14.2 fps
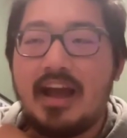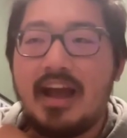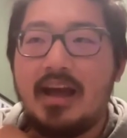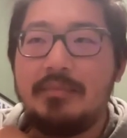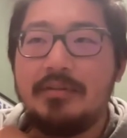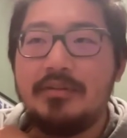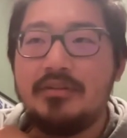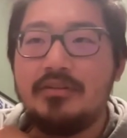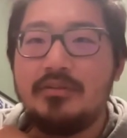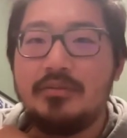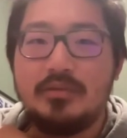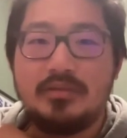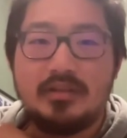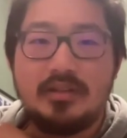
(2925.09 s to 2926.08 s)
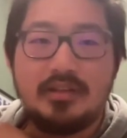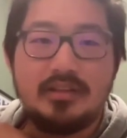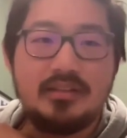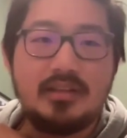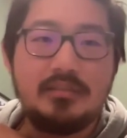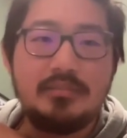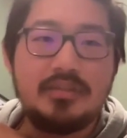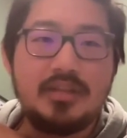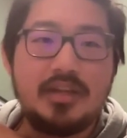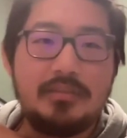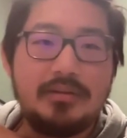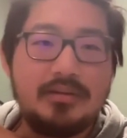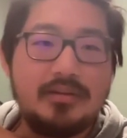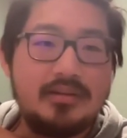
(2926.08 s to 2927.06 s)
happened was like
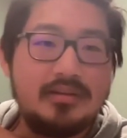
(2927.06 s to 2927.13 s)
dubstep